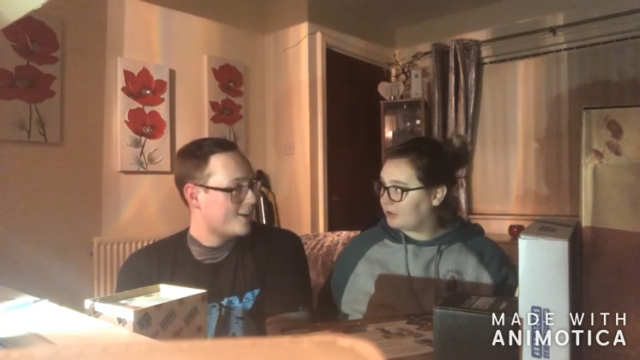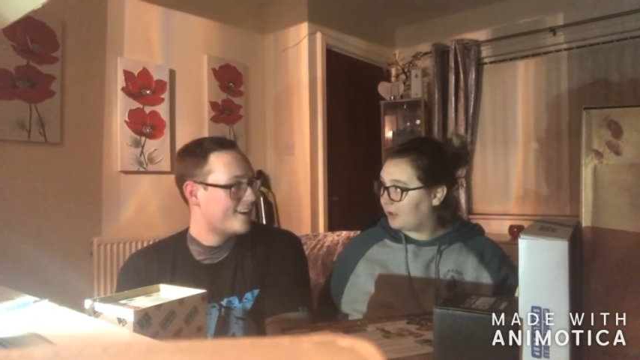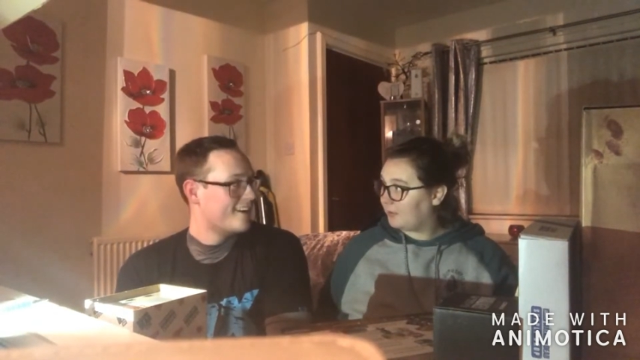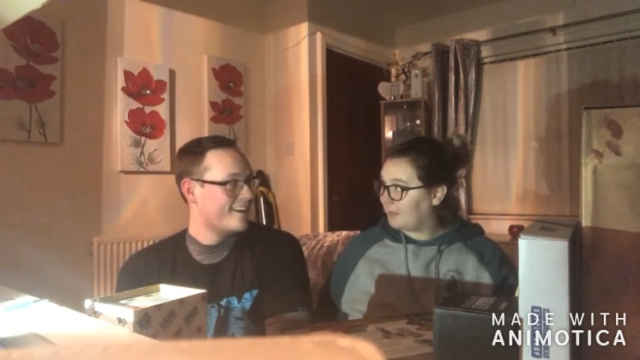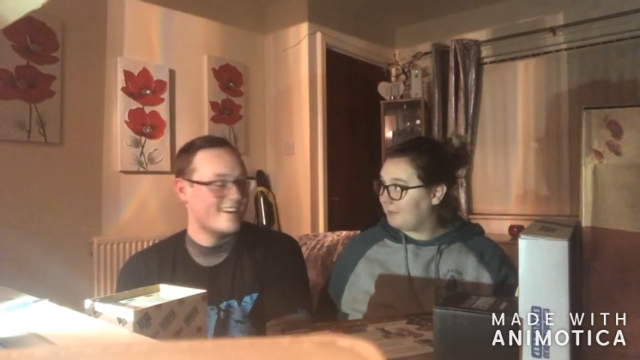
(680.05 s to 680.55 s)
Speaker 1: it's
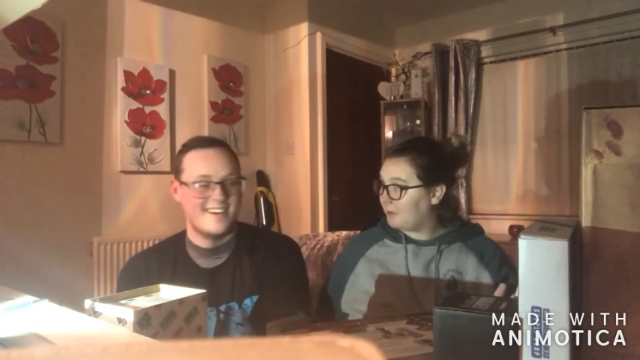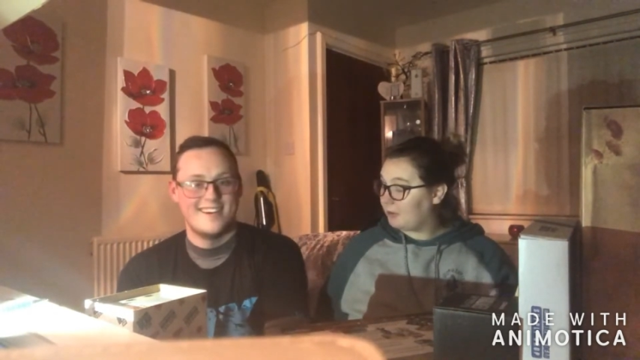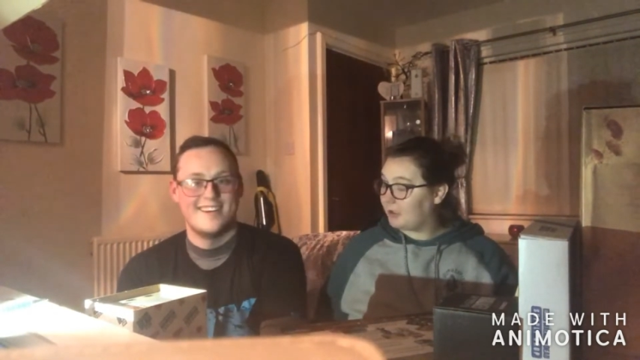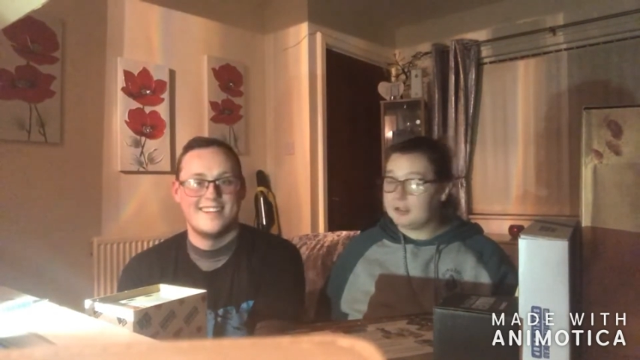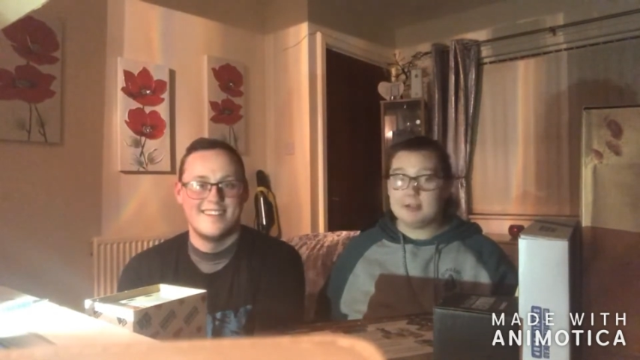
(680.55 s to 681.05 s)
going to be
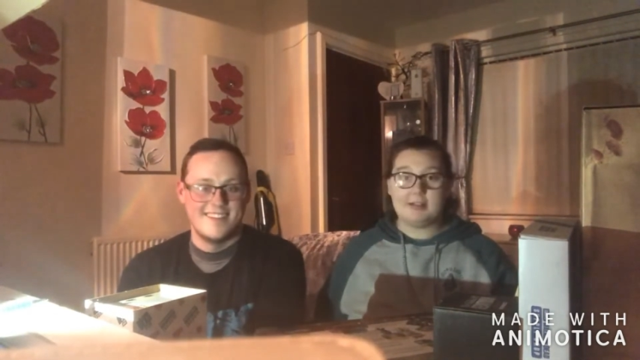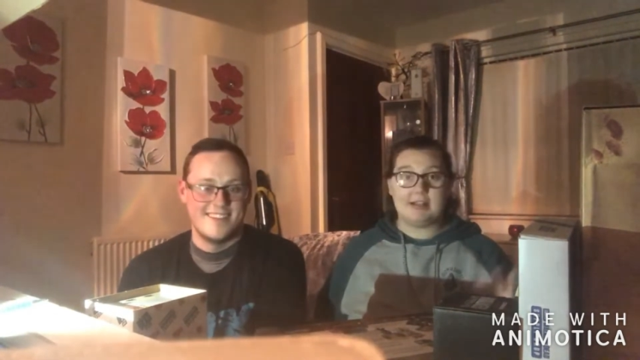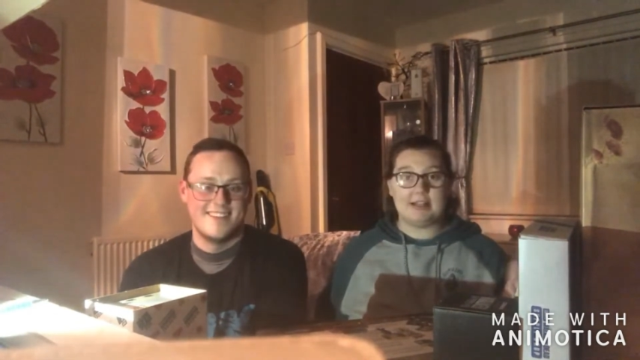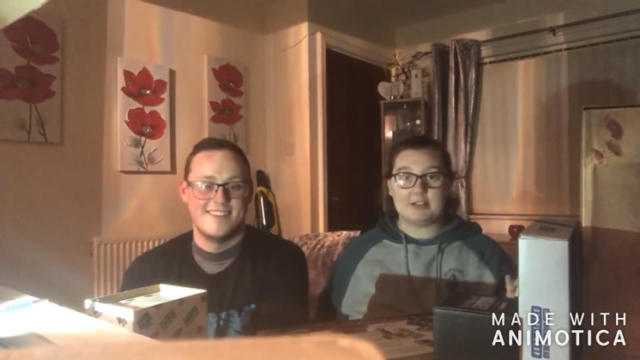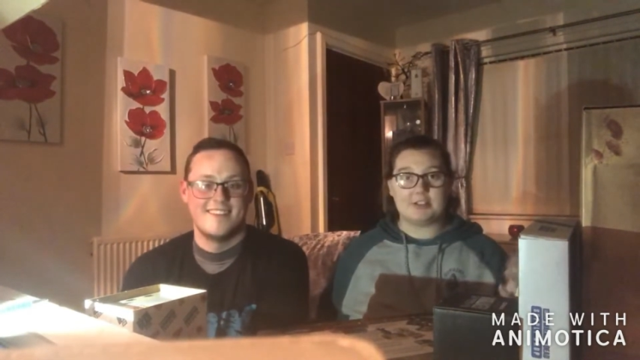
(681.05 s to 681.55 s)
broken,
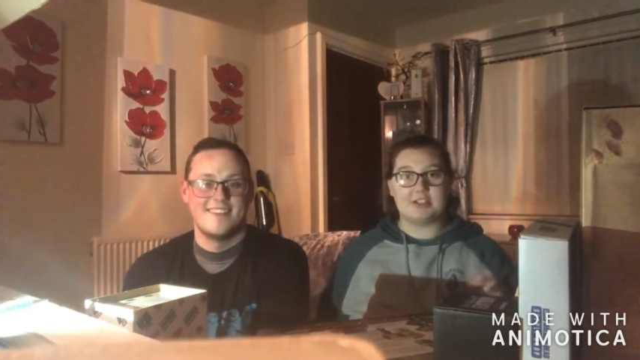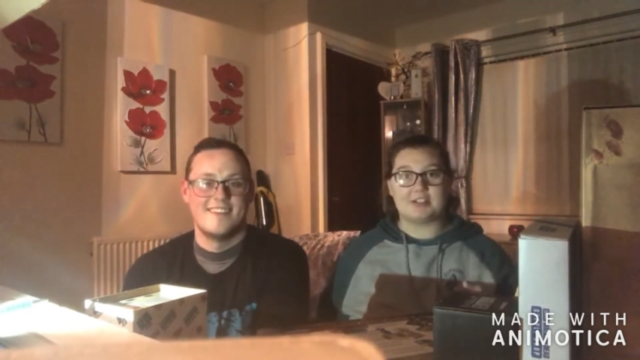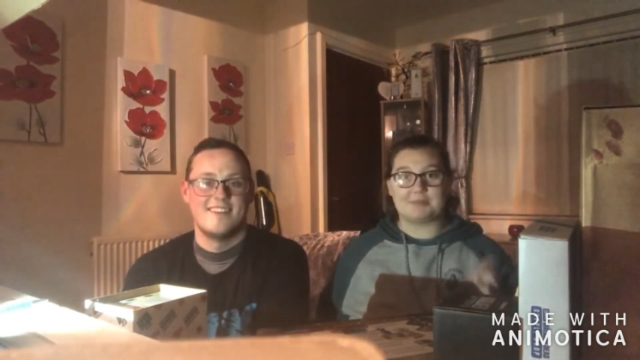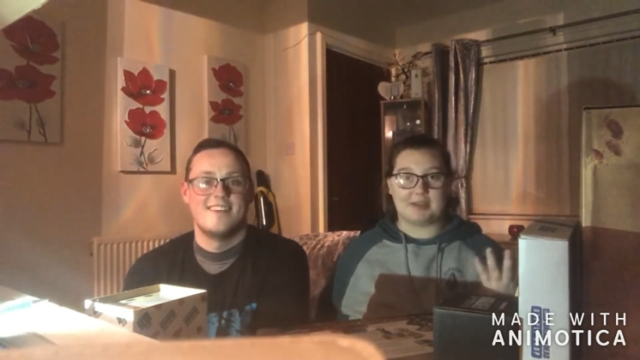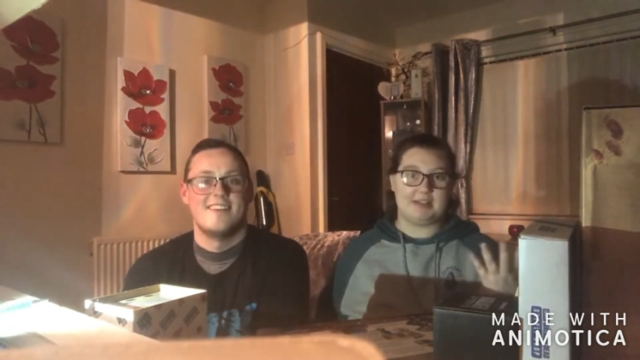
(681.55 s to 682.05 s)
literally
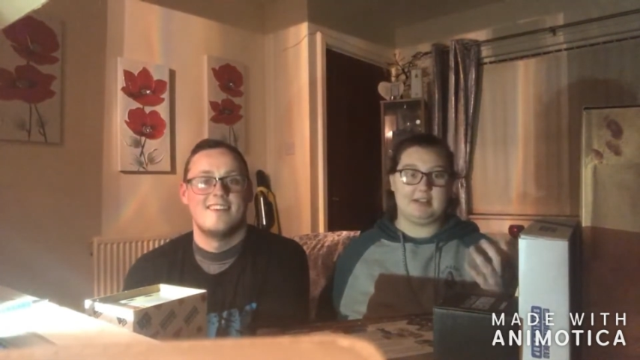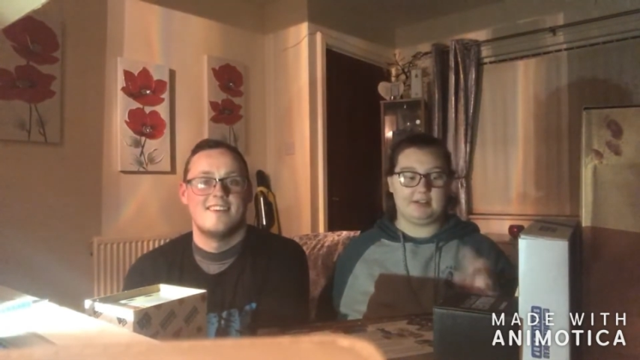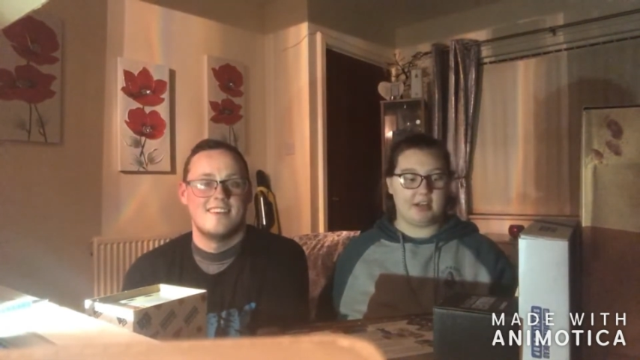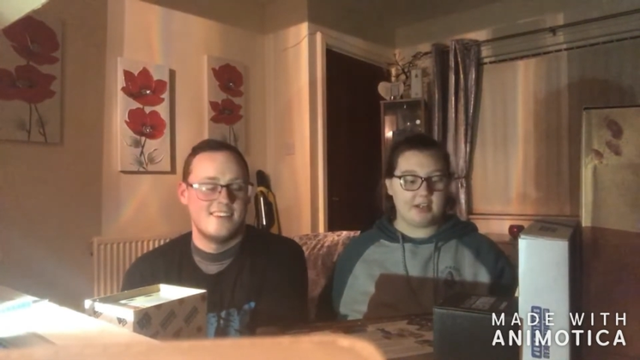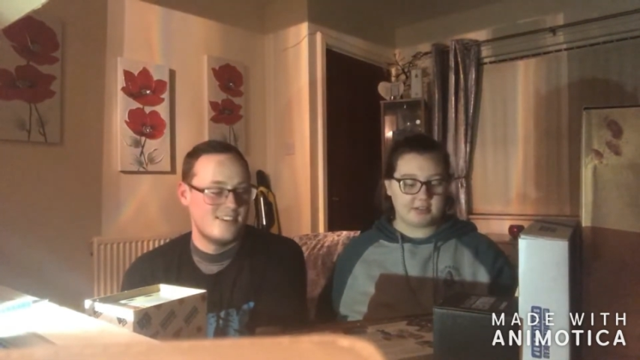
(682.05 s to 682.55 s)
because my
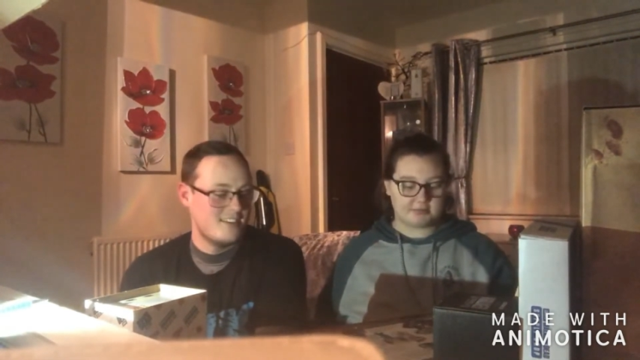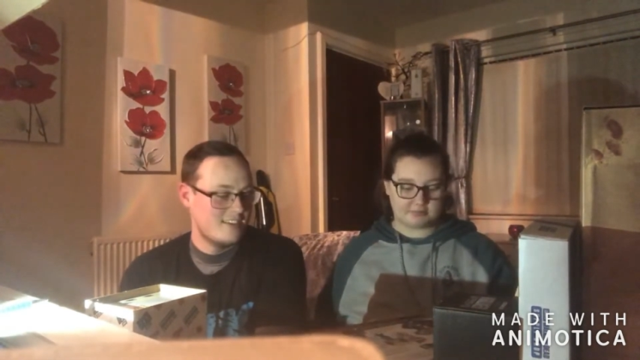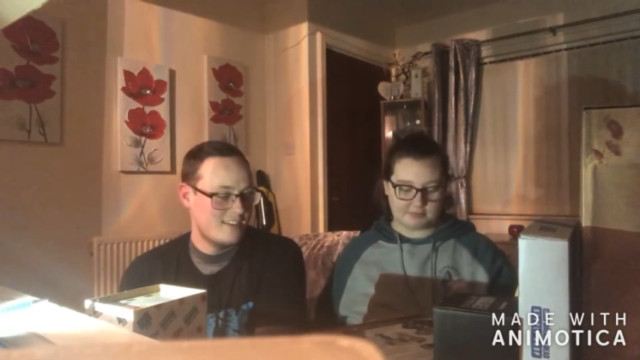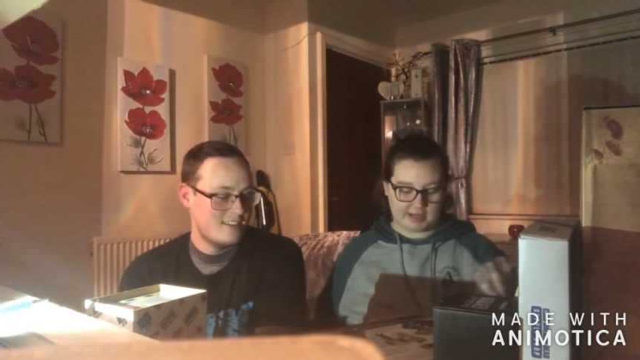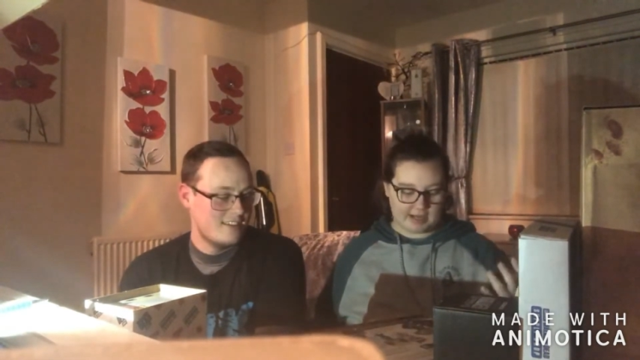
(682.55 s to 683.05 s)
illness,
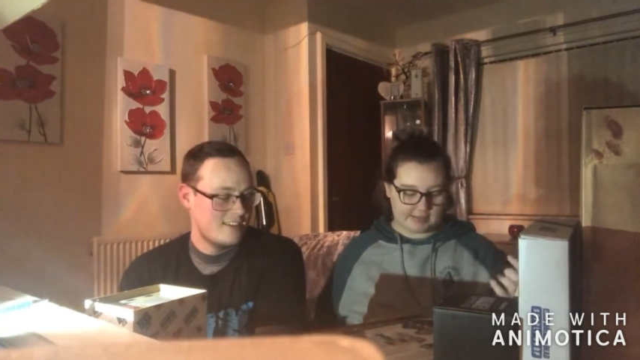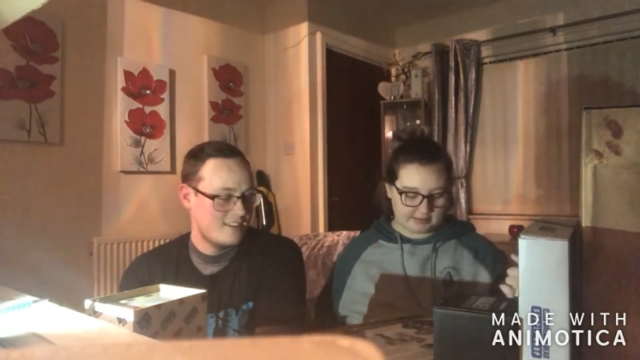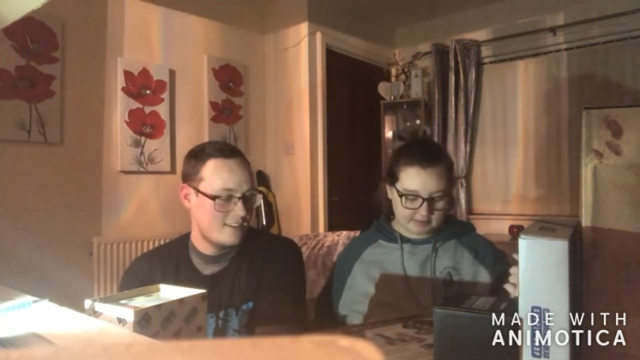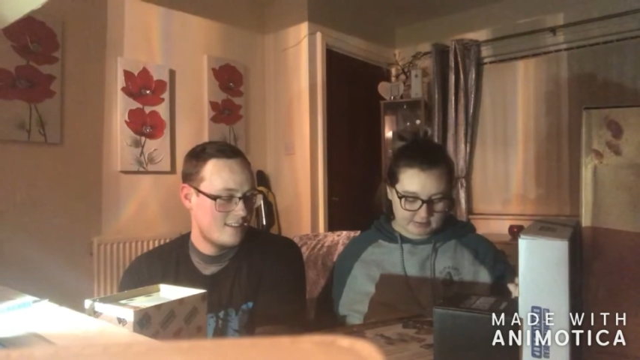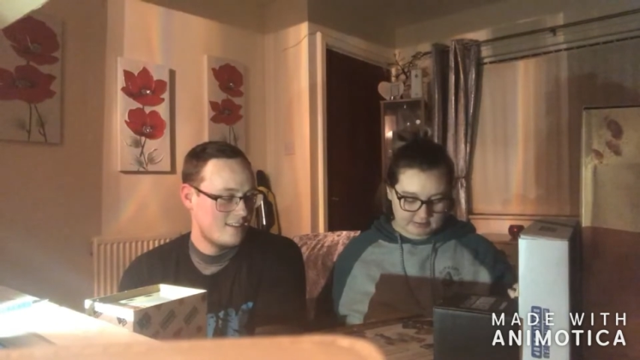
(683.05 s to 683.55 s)
my
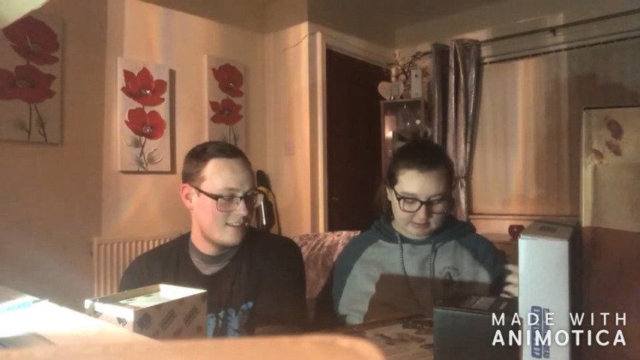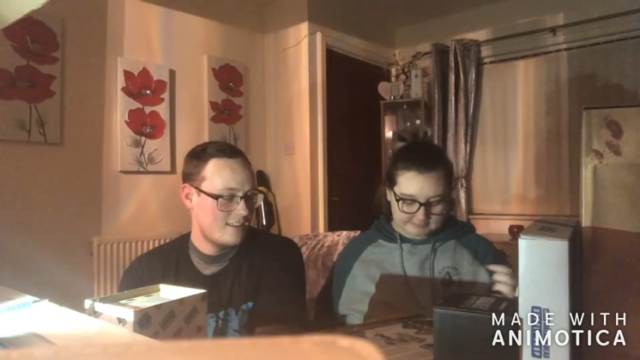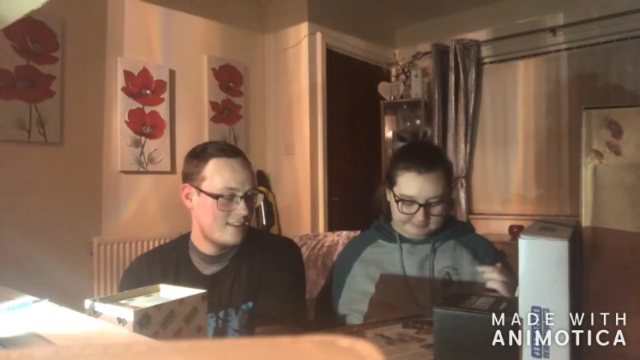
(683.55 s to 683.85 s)
hands.